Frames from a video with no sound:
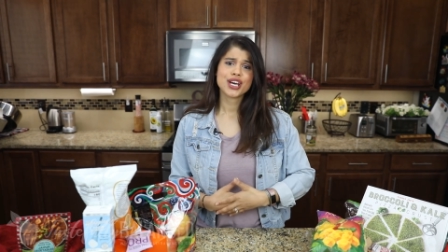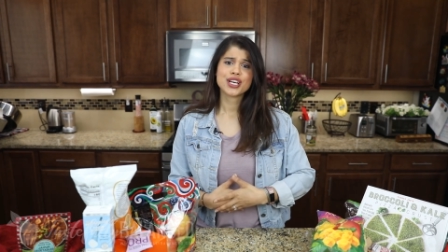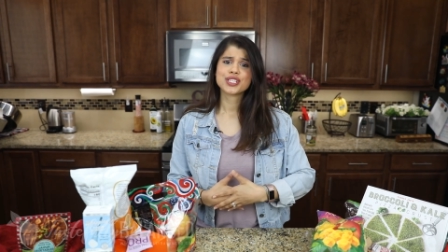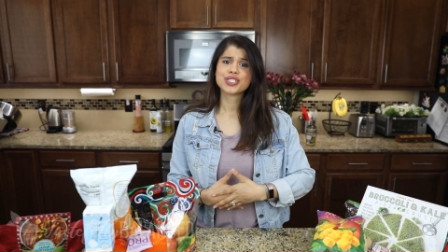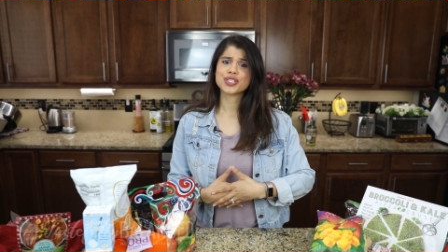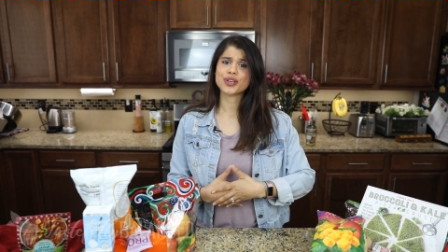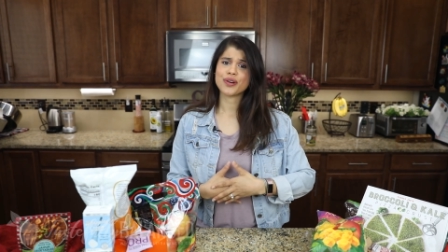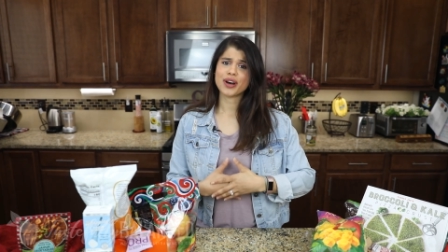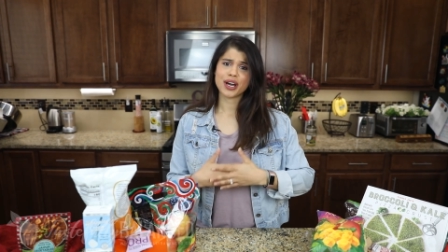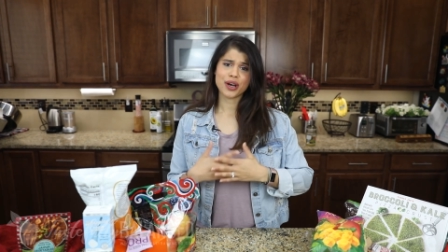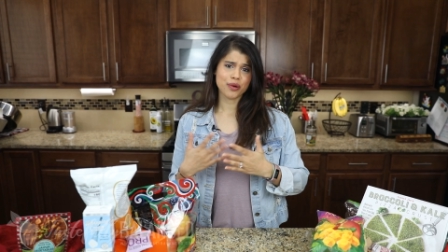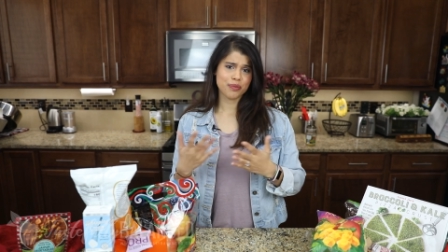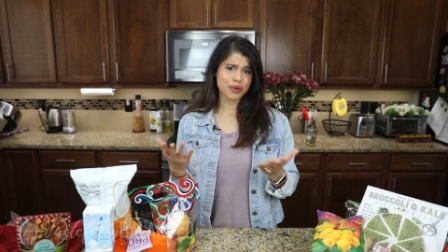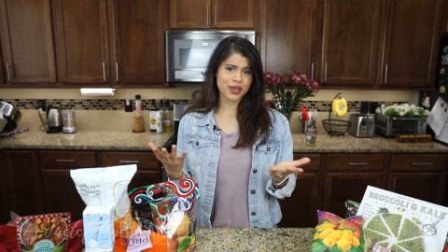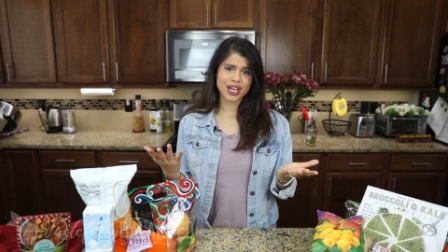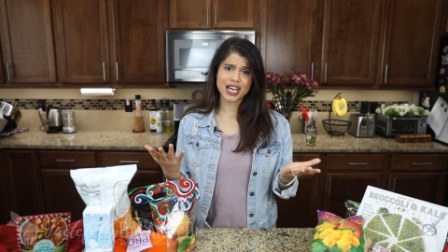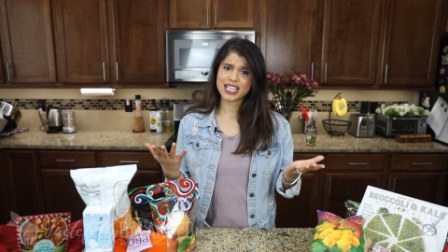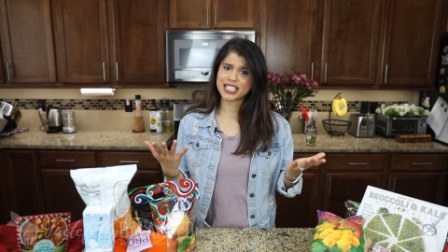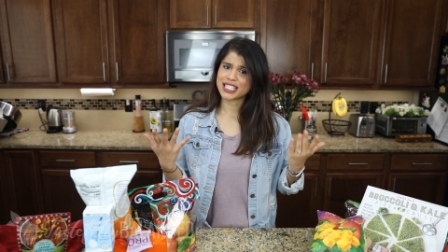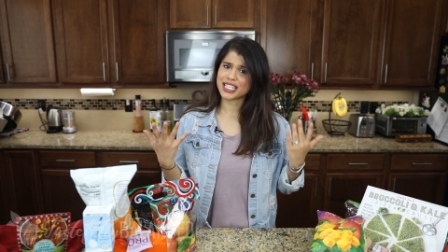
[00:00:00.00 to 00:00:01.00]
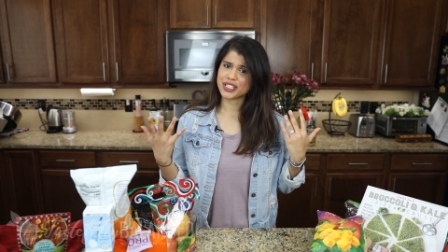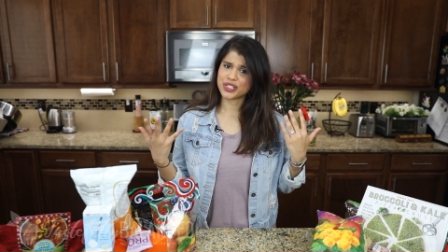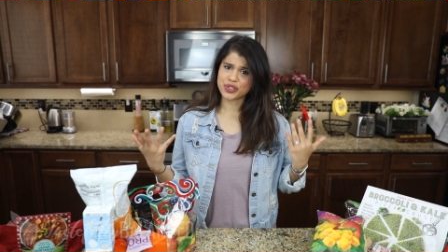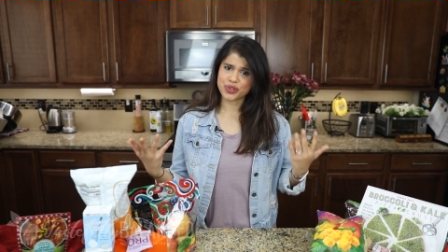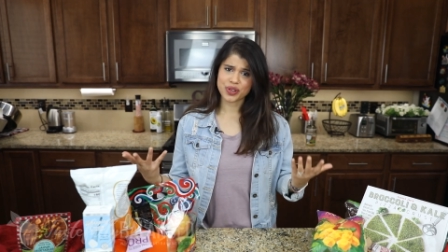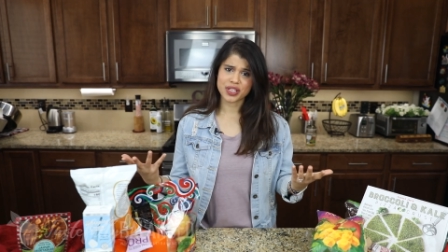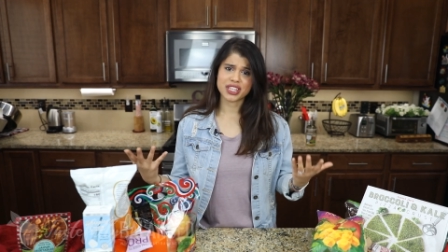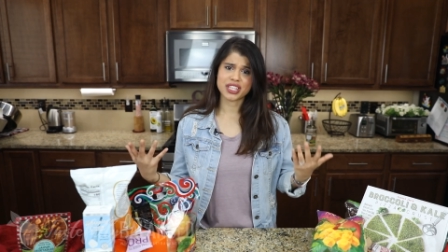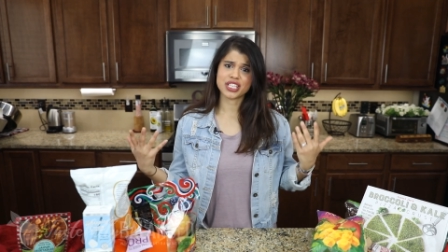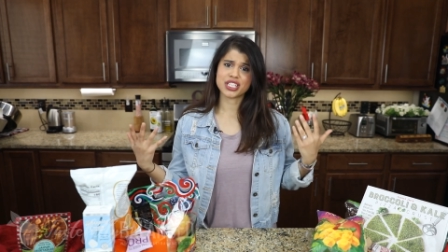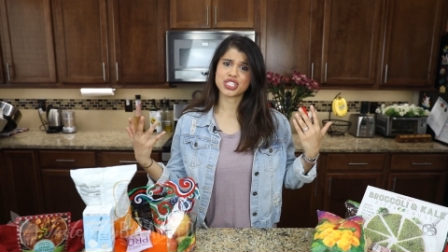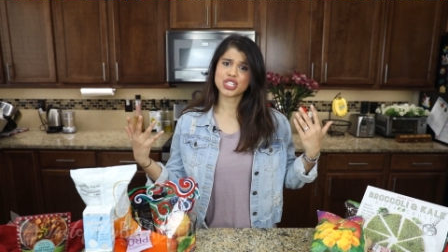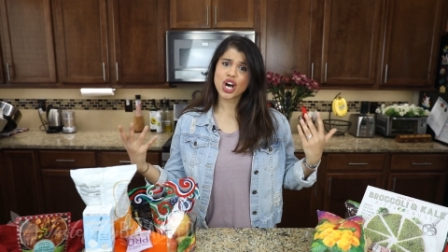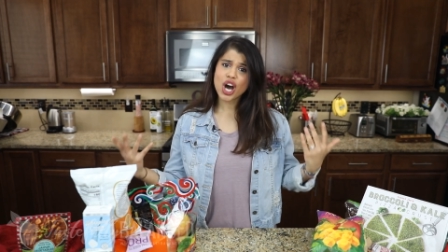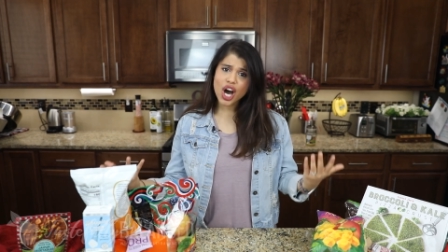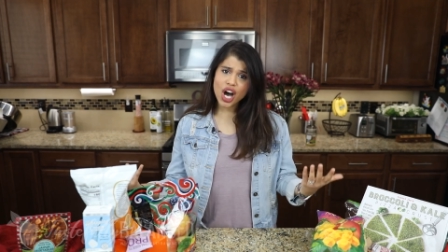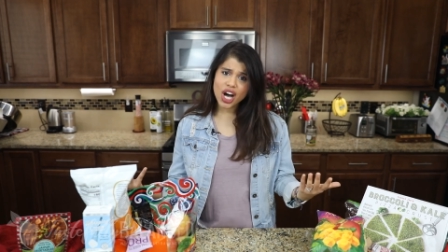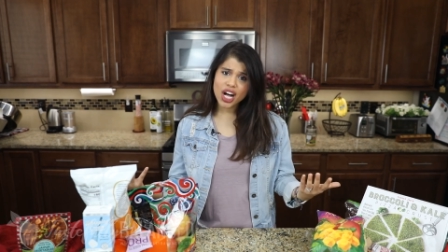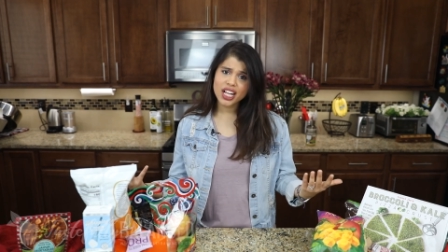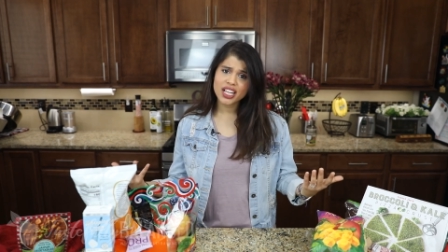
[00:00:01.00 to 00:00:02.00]
So I hope you guys enjoyed this
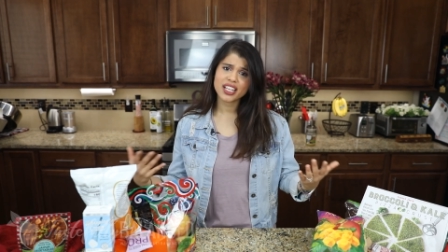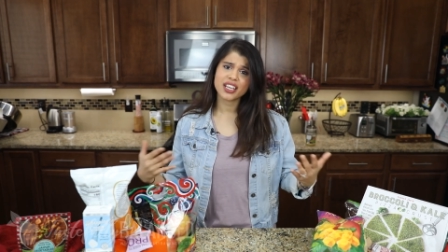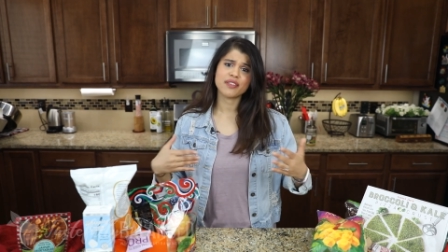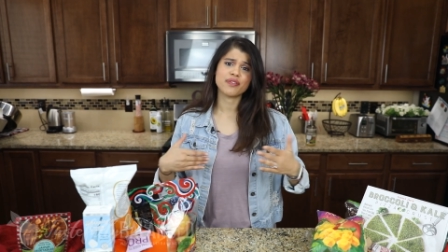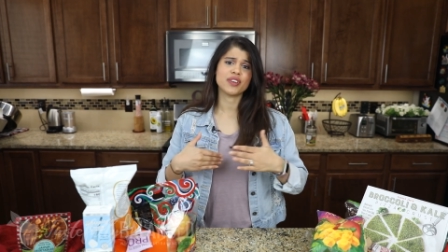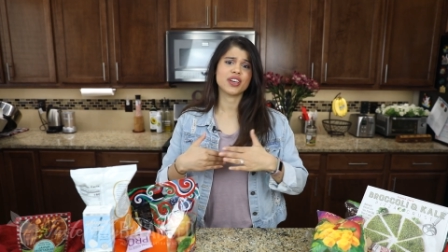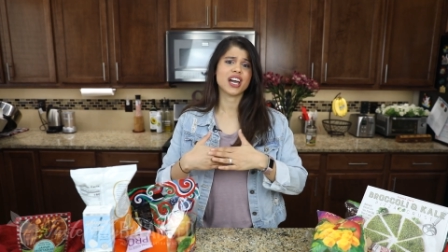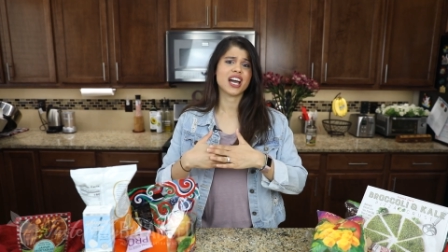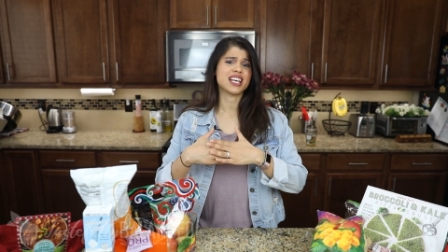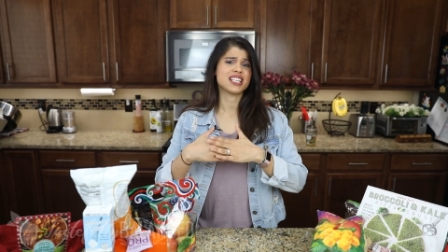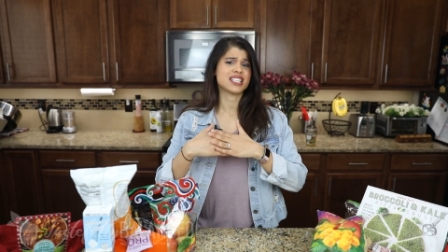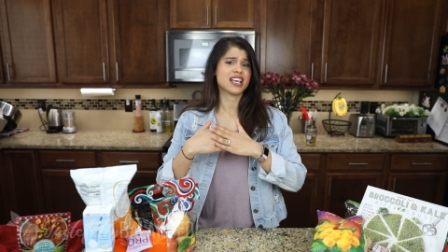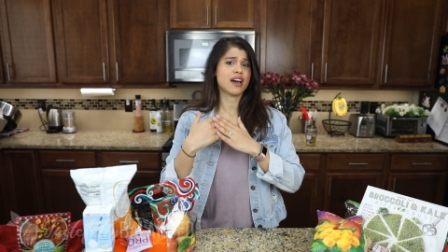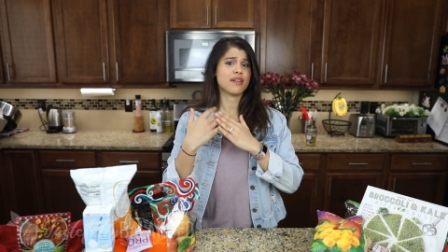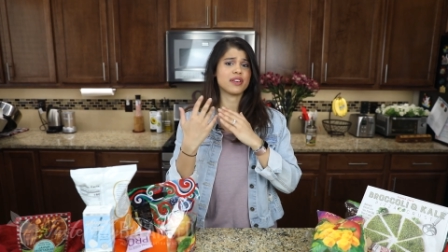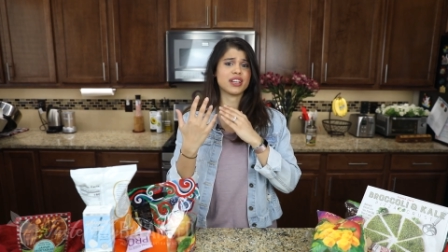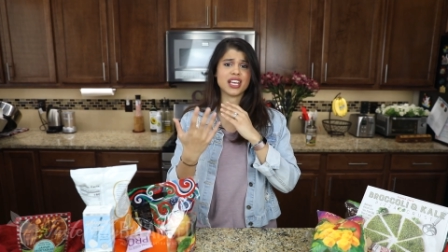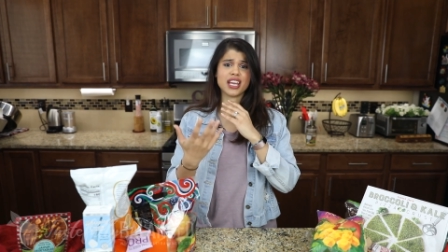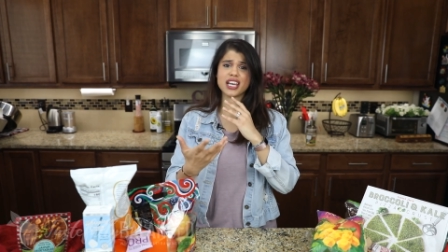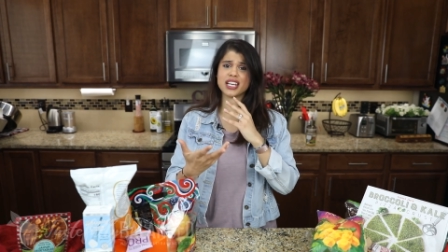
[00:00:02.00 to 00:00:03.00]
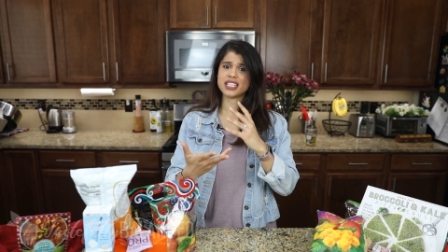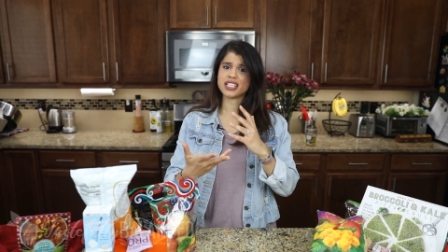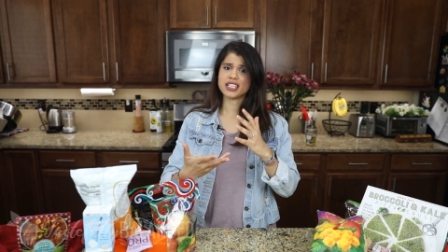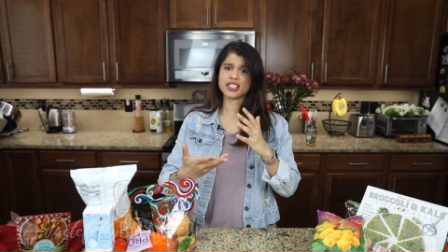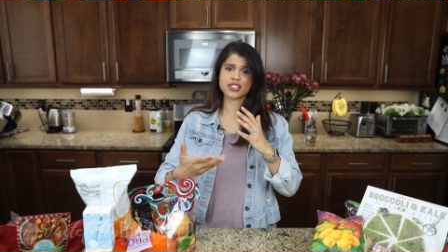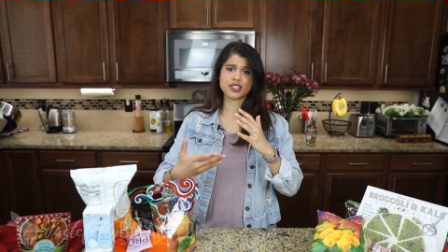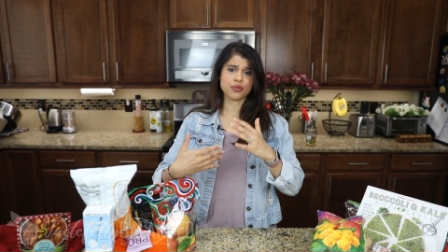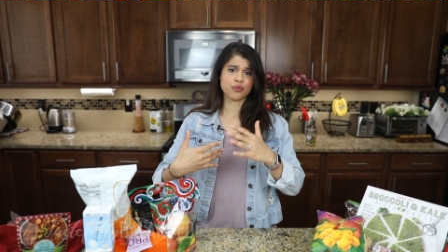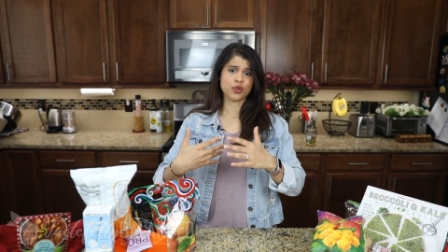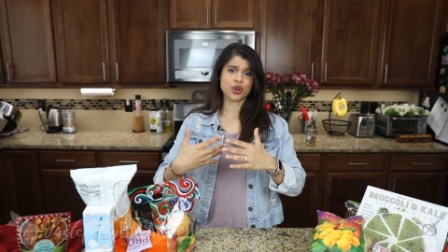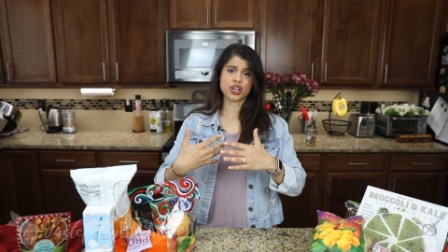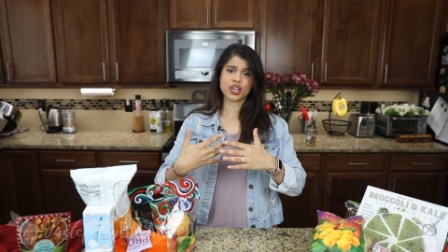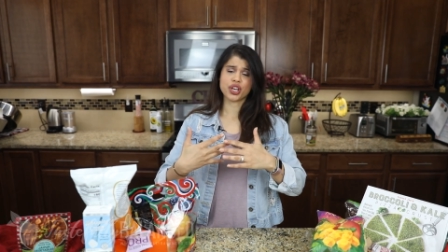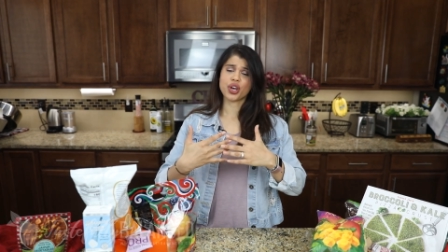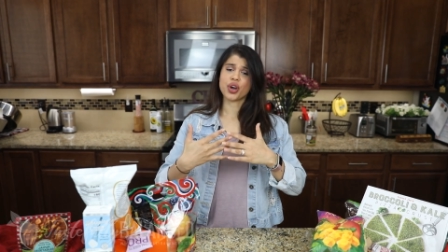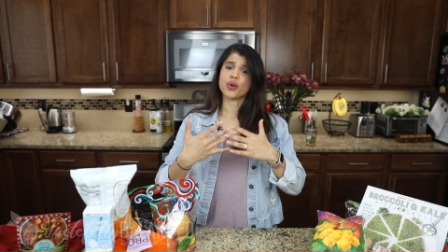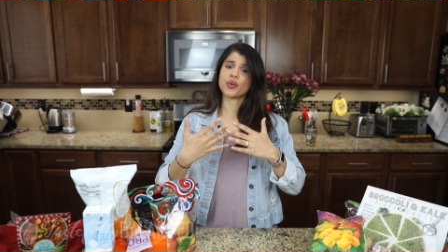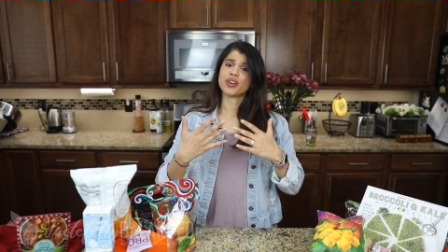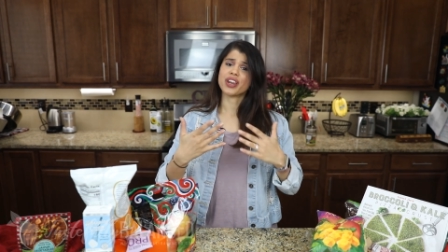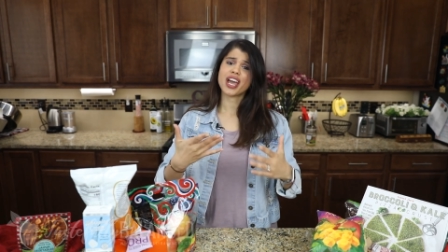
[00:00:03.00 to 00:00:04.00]
haul. If you guys have any ideas of where to
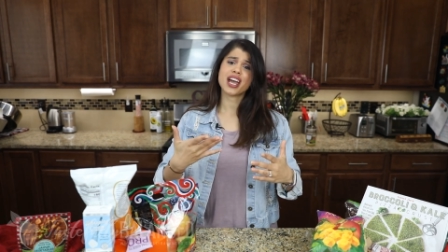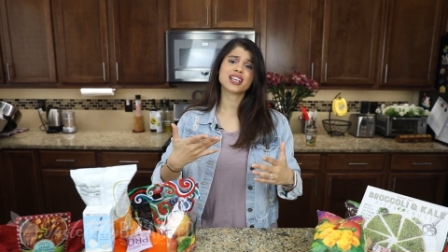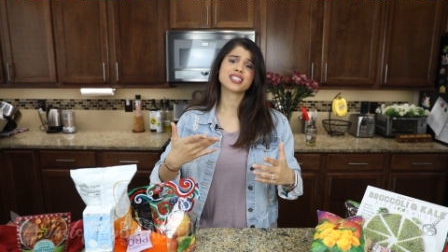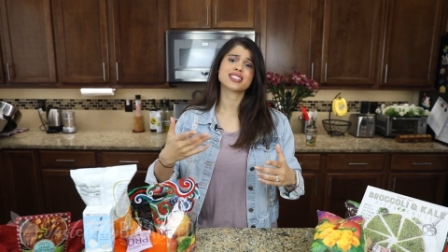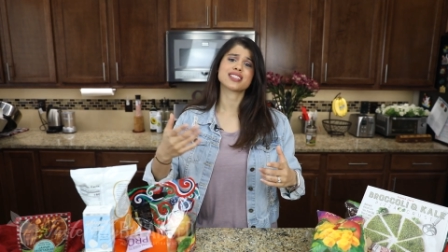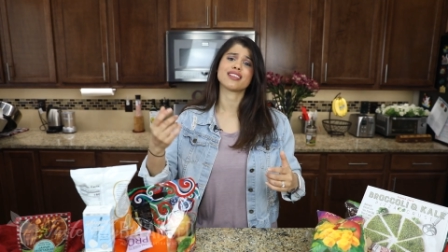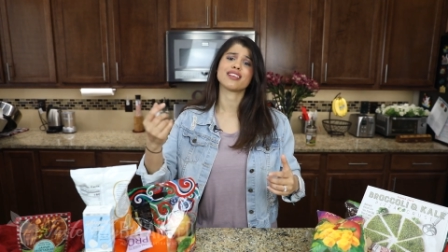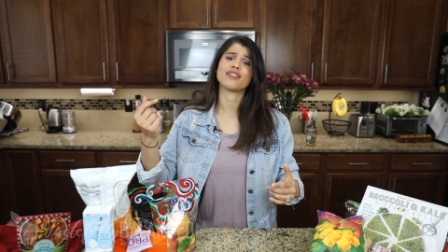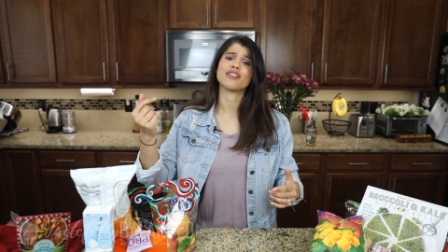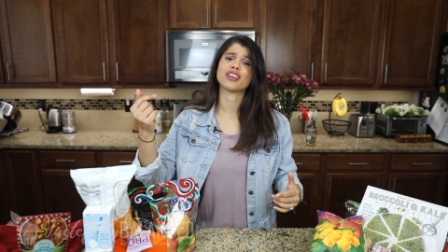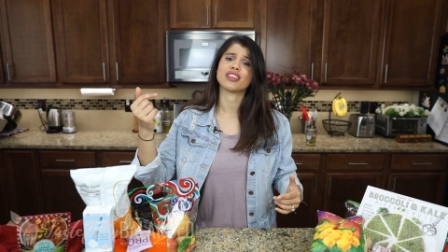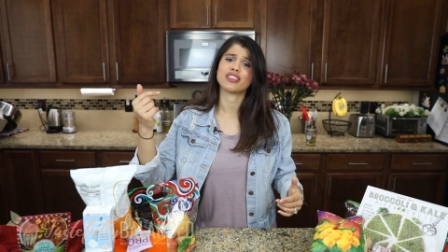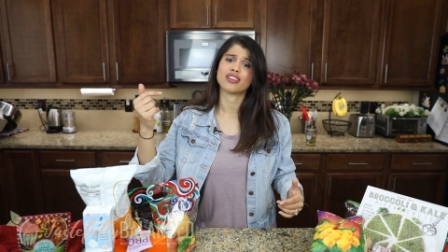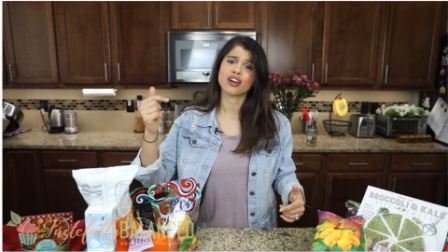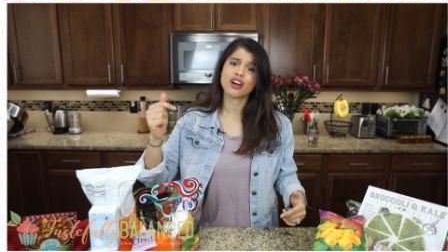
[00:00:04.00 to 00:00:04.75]
go next, leave it in